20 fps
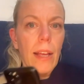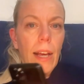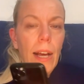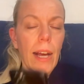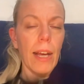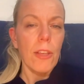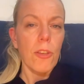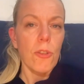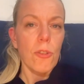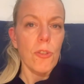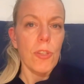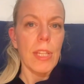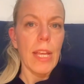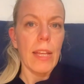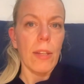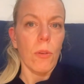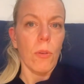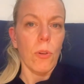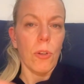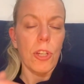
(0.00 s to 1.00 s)
I use
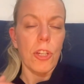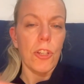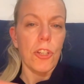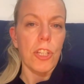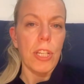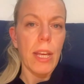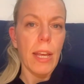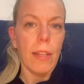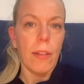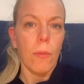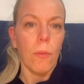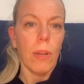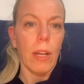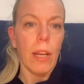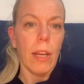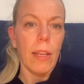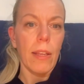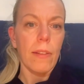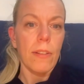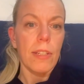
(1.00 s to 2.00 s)
that audio chat when
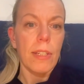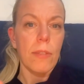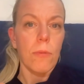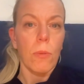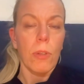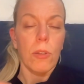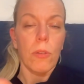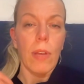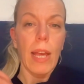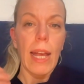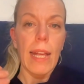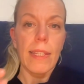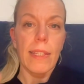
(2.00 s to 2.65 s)
I just want to